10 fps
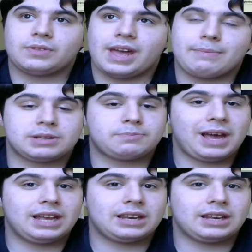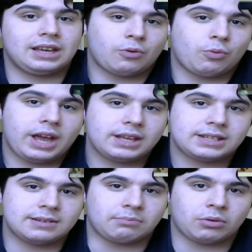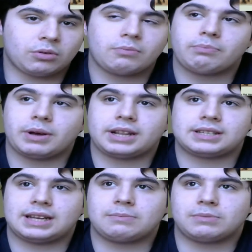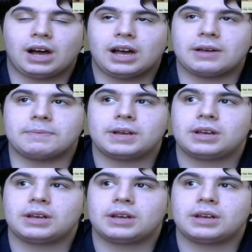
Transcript: MS Paint in a way is simple, but at the same time,